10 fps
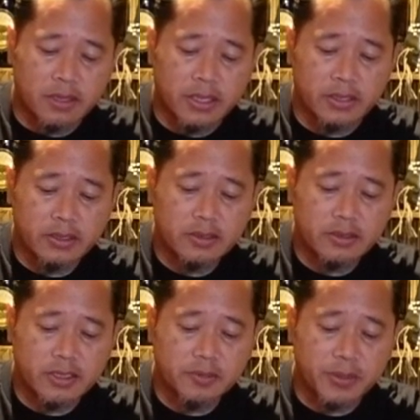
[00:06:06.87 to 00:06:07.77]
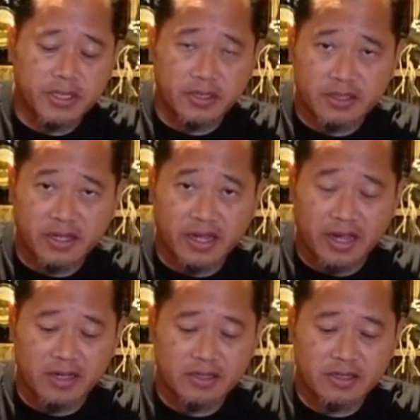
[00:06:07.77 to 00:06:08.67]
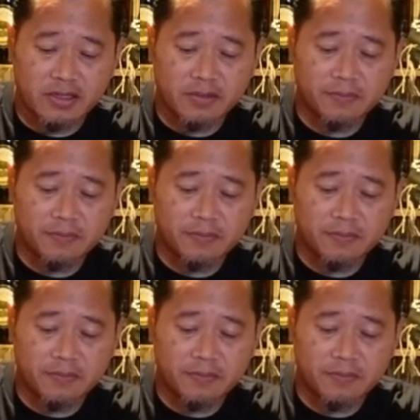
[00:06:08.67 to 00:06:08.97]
right, just because I can, so.